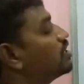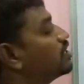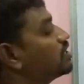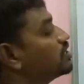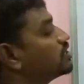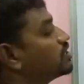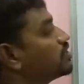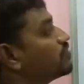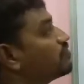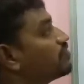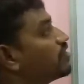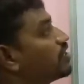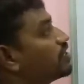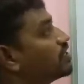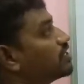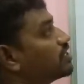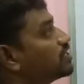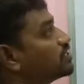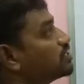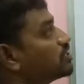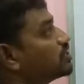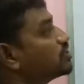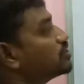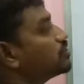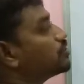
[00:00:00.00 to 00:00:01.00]
shift, and
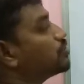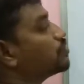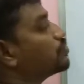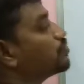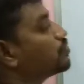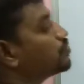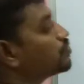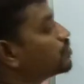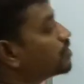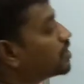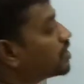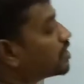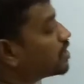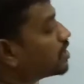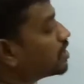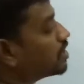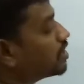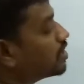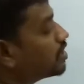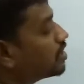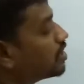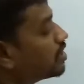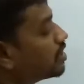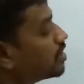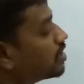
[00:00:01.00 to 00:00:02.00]
this is due to the
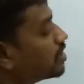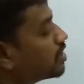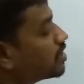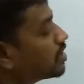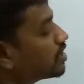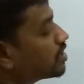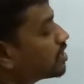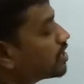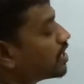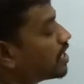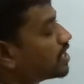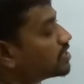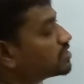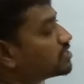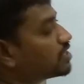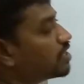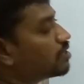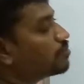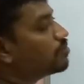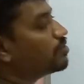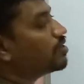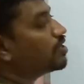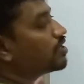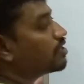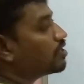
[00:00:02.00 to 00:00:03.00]
glass
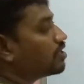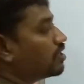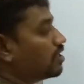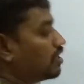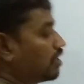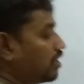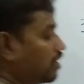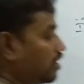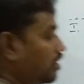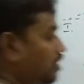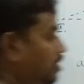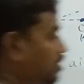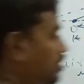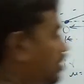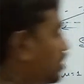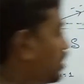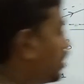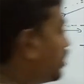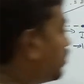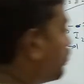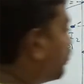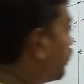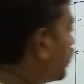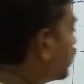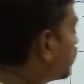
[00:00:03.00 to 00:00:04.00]
slab here.
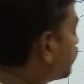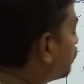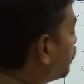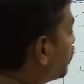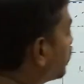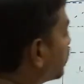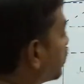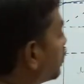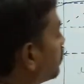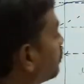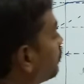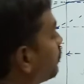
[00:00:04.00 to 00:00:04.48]
The mathematical